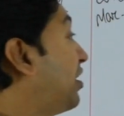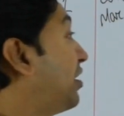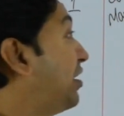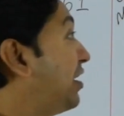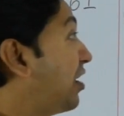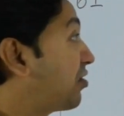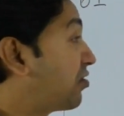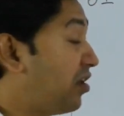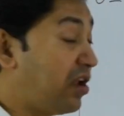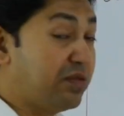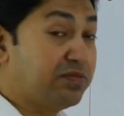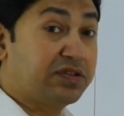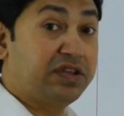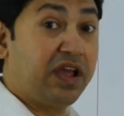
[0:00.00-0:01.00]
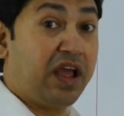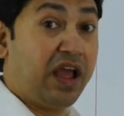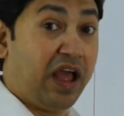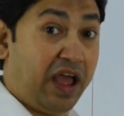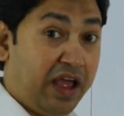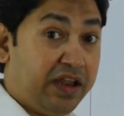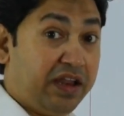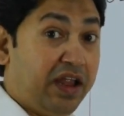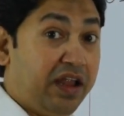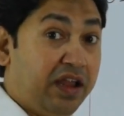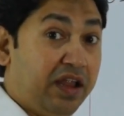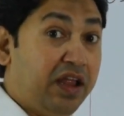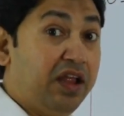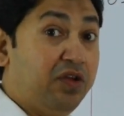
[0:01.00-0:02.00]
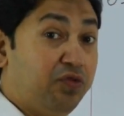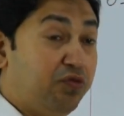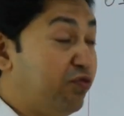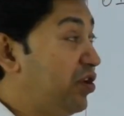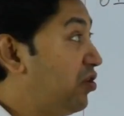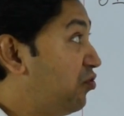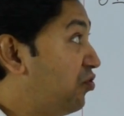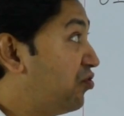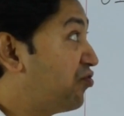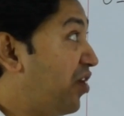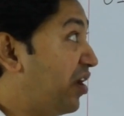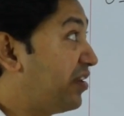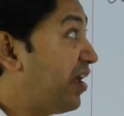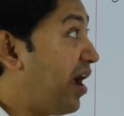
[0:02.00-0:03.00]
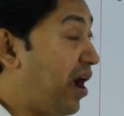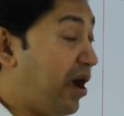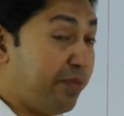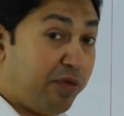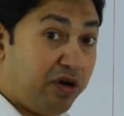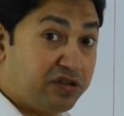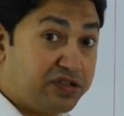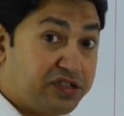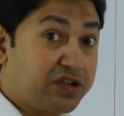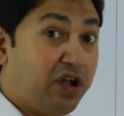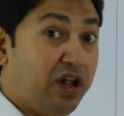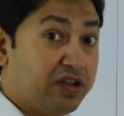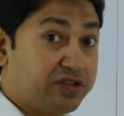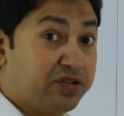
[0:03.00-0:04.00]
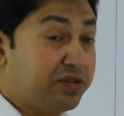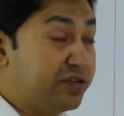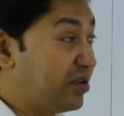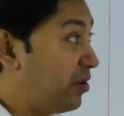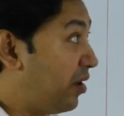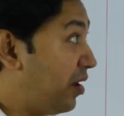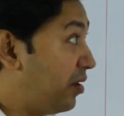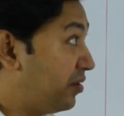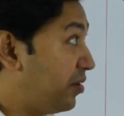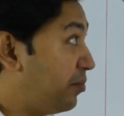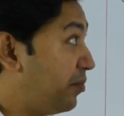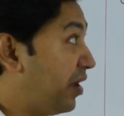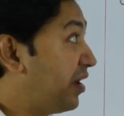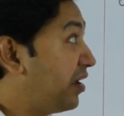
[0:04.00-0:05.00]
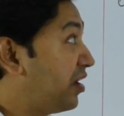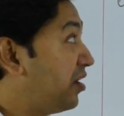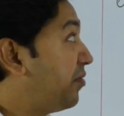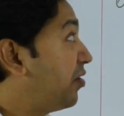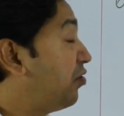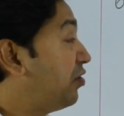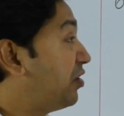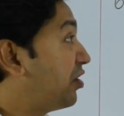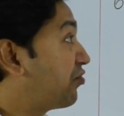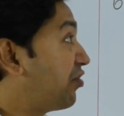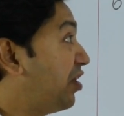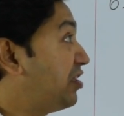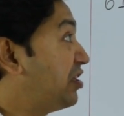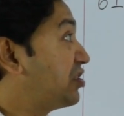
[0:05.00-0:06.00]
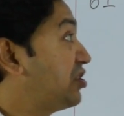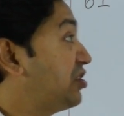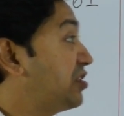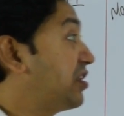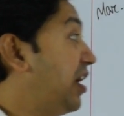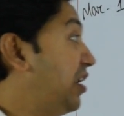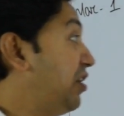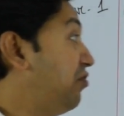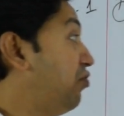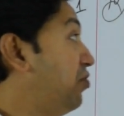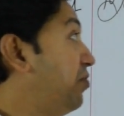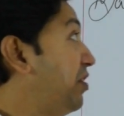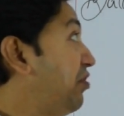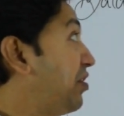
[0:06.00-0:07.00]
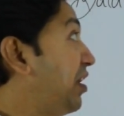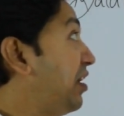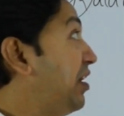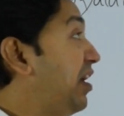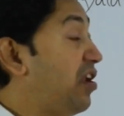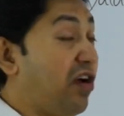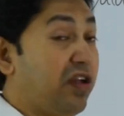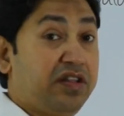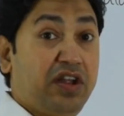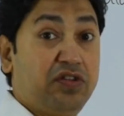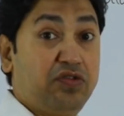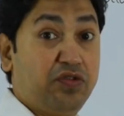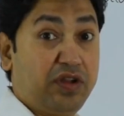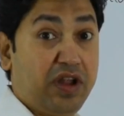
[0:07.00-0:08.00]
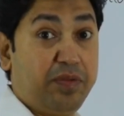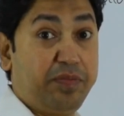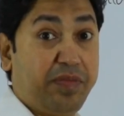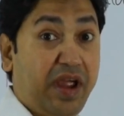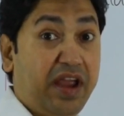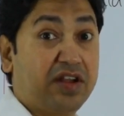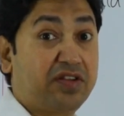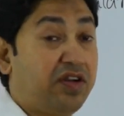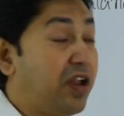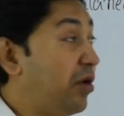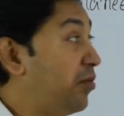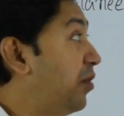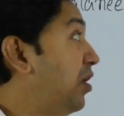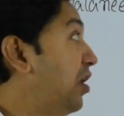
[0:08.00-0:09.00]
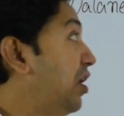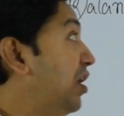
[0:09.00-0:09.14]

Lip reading: the detail columns, and we will write the amounts also, the money given with the transactions, and will be written here on the total paid column.